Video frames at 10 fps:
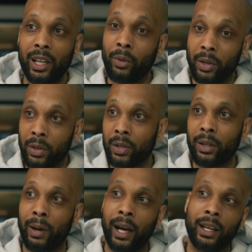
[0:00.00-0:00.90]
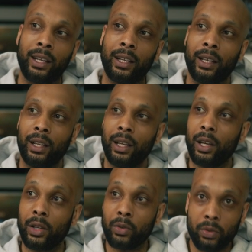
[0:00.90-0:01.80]
And when you the commodity
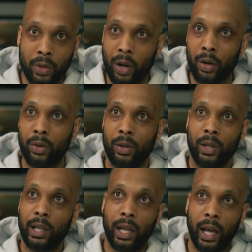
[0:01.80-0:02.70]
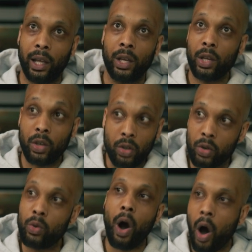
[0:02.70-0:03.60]
and you know that
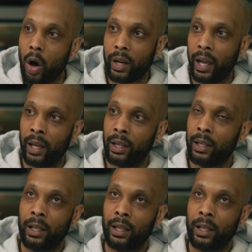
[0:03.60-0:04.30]
you all that,